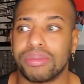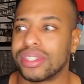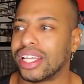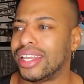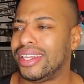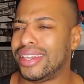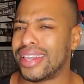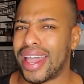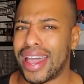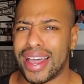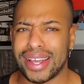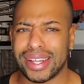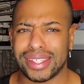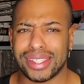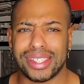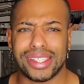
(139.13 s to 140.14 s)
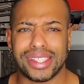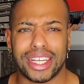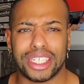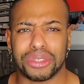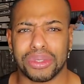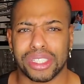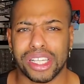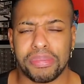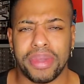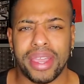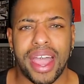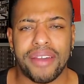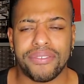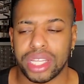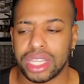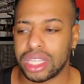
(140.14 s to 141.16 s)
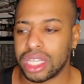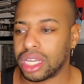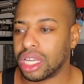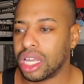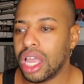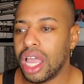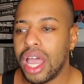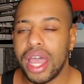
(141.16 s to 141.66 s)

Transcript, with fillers: I was like, yes, this schedule is going to be everything.